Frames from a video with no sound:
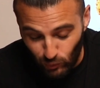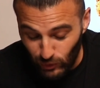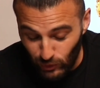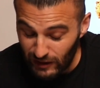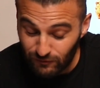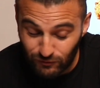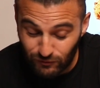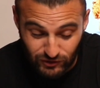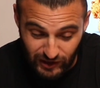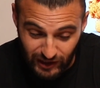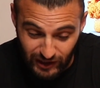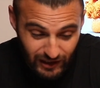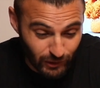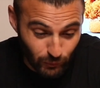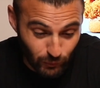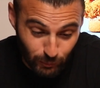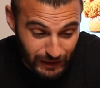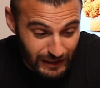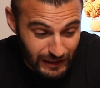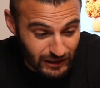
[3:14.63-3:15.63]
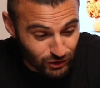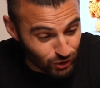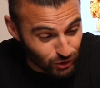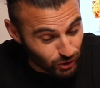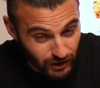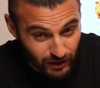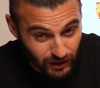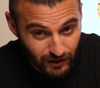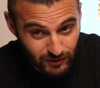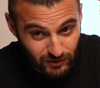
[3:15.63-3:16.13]
We've said it, me and
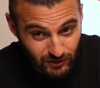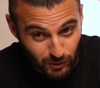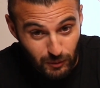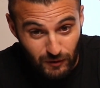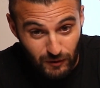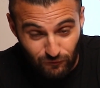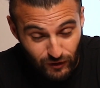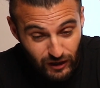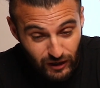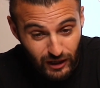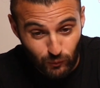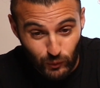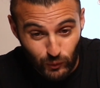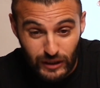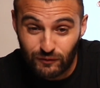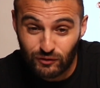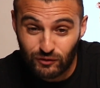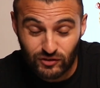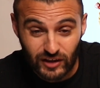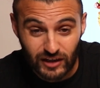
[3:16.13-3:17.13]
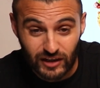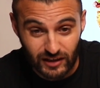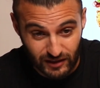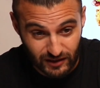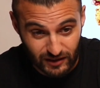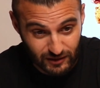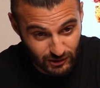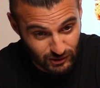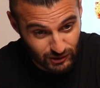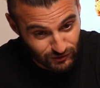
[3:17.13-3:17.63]
you, to be fair, we've said
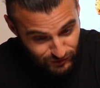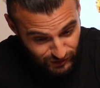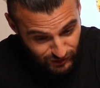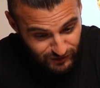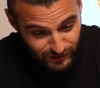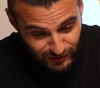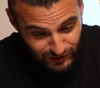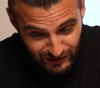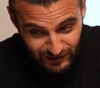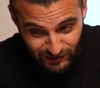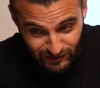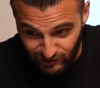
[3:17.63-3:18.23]
it consistently